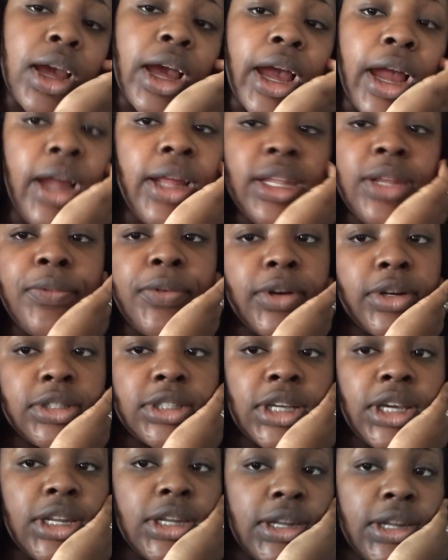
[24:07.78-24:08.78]
I ain't even gonna
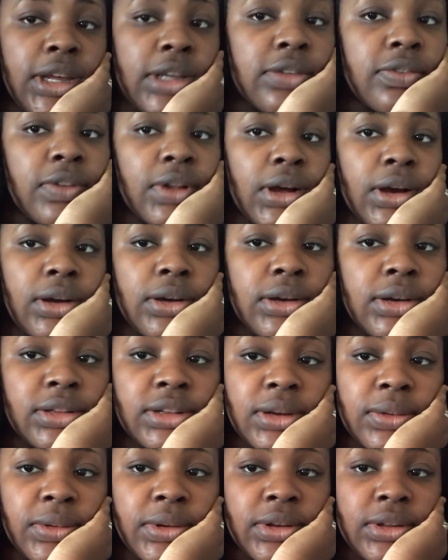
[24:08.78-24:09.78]
say in the next vlog, because
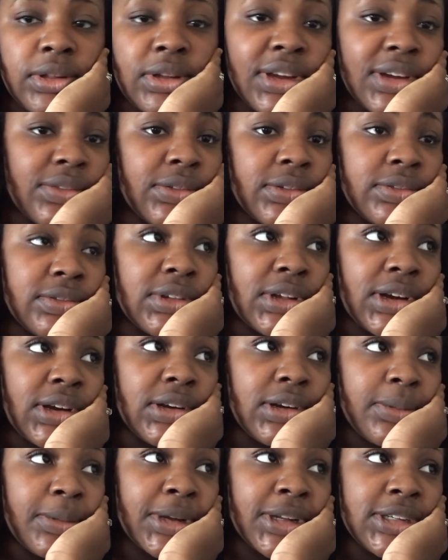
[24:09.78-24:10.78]
I rarely ever
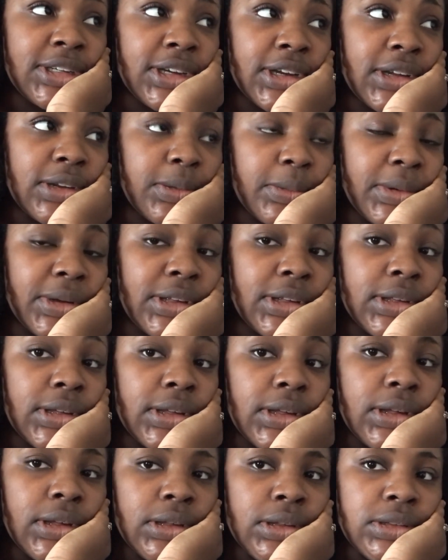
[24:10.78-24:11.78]
vlog on my channel. But
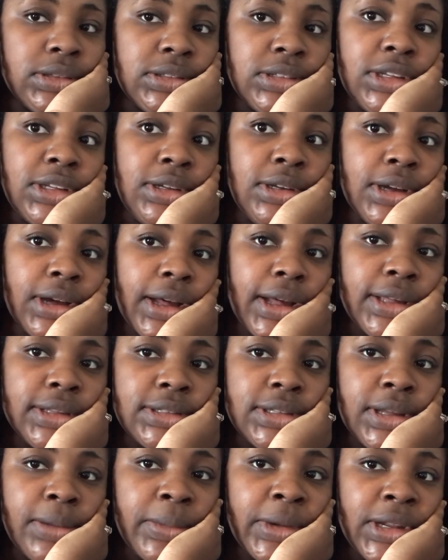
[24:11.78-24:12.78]
see you
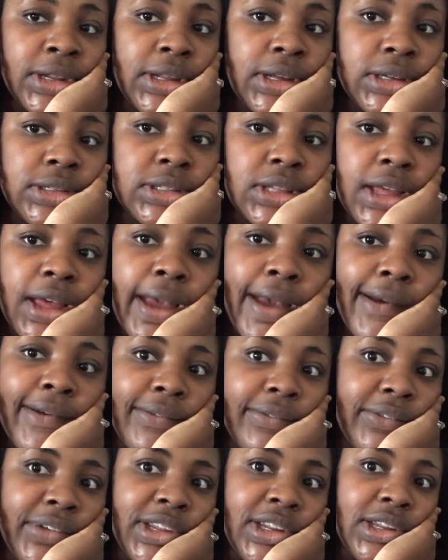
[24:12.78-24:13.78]
guys in my next
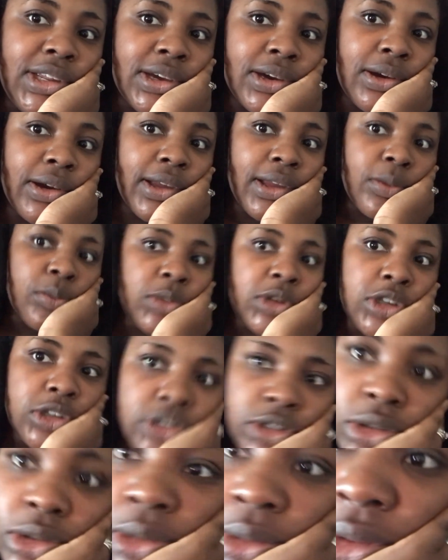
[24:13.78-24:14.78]
video. And be
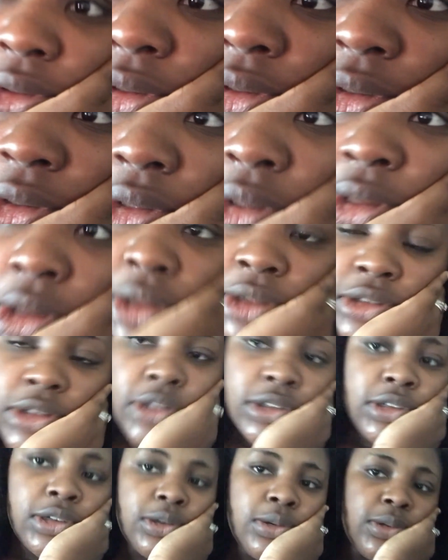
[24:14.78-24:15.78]
sure to
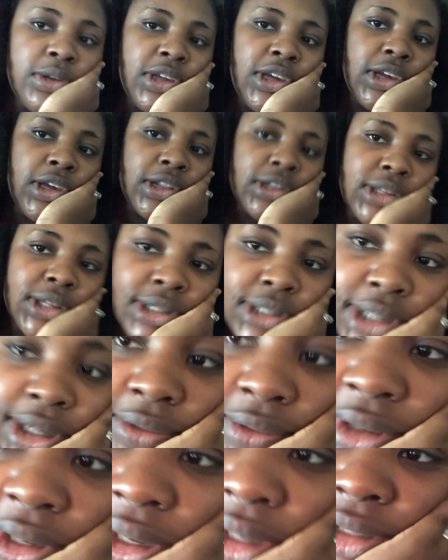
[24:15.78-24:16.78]
tune in to
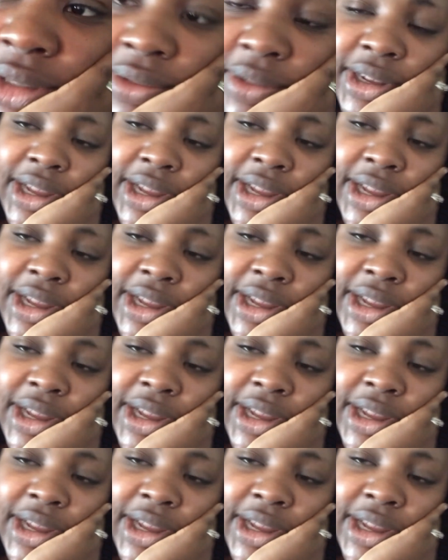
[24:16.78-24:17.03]
7 Days of